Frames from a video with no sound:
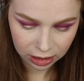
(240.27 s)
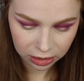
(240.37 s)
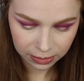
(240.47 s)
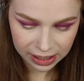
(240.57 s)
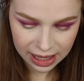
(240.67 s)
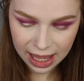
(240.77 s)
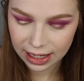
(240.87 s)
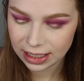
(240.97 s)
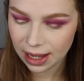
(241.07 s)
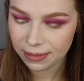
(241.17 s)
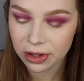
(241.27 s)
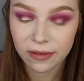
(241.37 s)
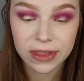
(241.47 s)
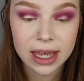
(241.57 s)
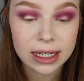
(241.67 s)
little bit of that and tapping
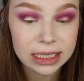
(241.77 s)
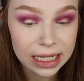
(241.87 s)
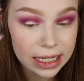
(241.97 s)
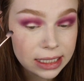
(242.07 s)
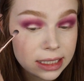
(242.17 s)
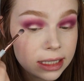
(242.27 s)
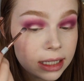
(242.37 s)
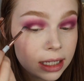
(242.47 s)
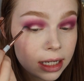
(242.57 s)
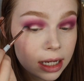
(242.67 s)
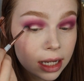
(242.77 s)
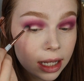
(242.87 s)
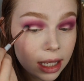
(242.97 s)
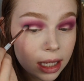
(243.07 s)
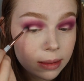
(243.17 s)
off the excess.
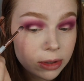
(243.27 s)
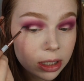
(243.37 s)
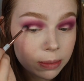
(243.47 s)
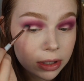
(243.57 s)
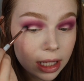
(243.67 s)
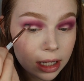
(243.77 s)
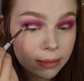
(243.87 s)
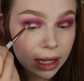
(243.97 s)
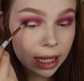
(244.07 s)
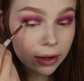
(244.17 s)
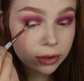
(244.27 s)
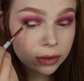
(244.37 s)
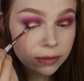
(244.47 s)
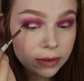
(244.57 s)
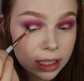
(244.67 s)
And I'm gonna put that in my
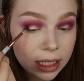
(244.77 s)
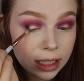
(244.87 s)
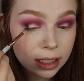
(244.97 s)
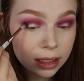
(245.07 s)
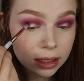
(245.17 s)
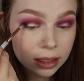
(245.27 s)
outer V.